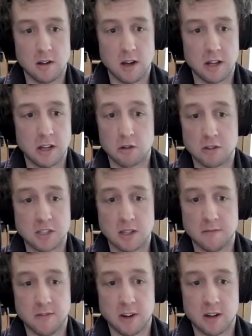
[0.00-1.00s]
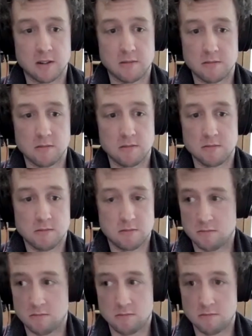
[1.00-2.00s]
and they don't see them for
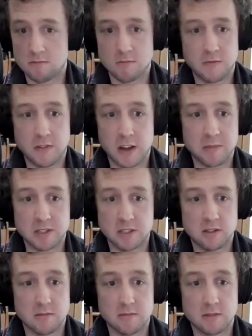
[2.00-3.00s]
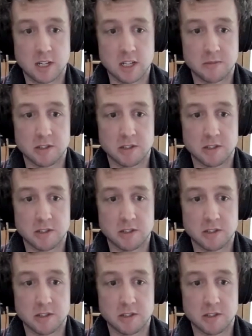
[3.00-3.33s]
5 months, 6 months.